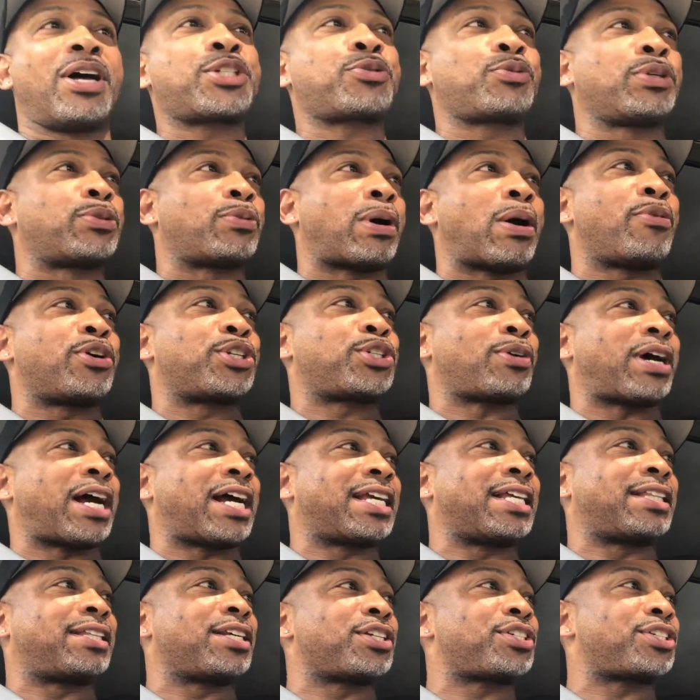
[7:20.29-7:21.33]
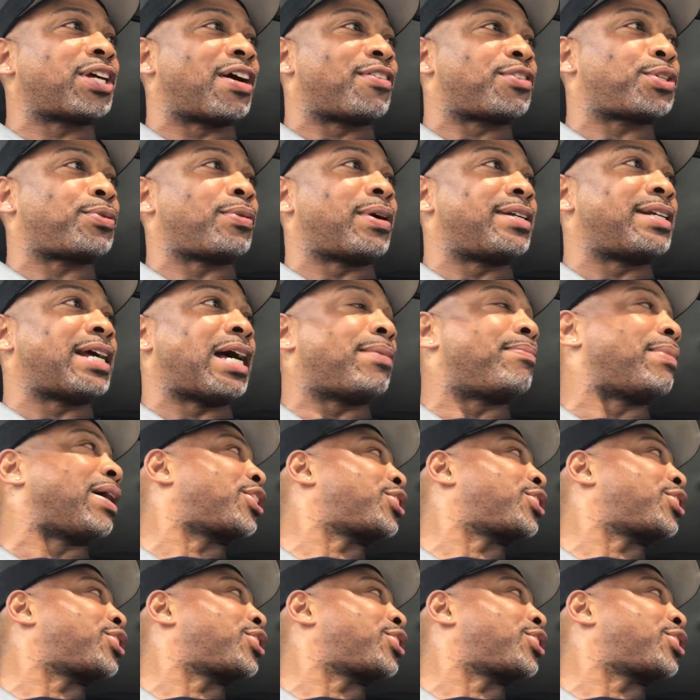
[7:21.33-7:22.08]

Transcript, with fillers: That's the reason why I'm gonna try to get this stuff straightened out and